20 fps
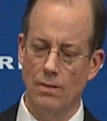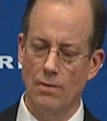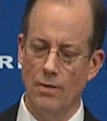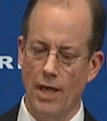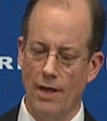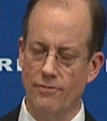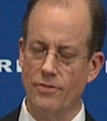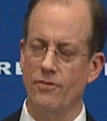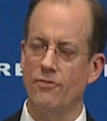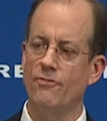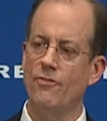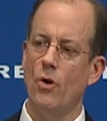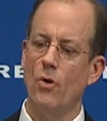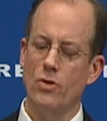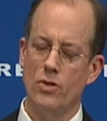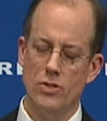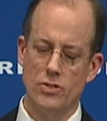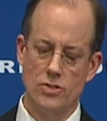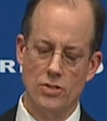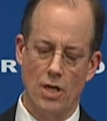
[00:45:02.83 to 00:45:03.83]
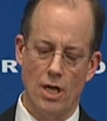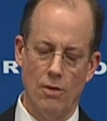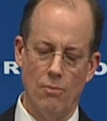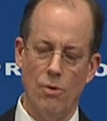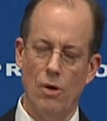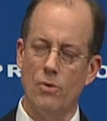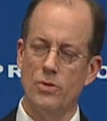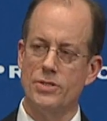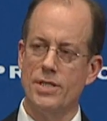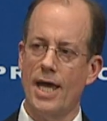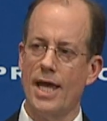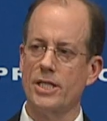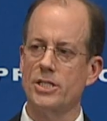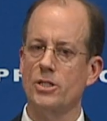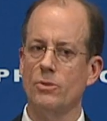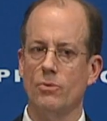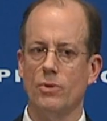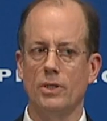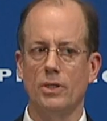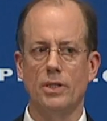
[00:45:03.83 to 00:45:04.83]
You have to focus on what was
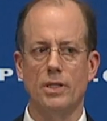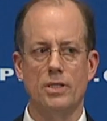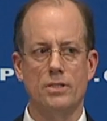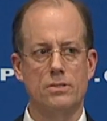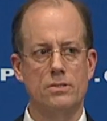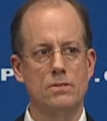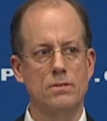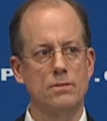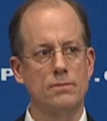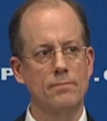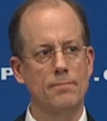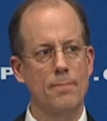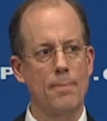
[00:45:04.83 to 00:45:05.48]
actually released.